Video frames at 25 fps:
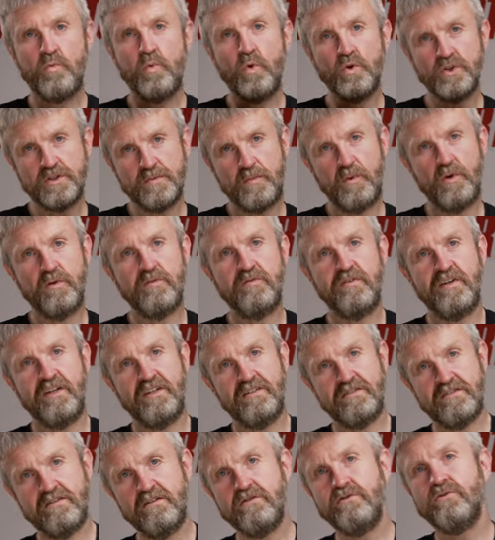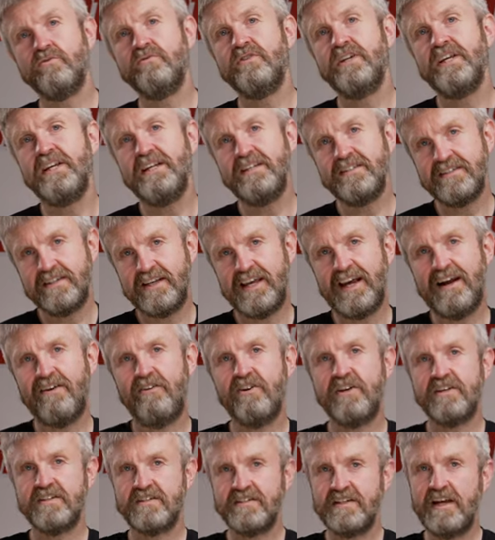waterproofing, so you'll need to
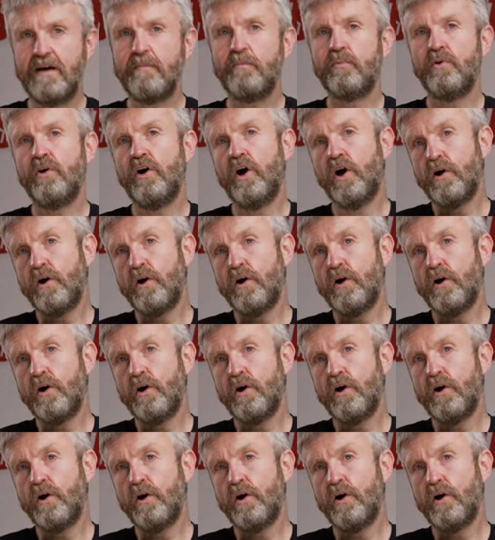carry a separate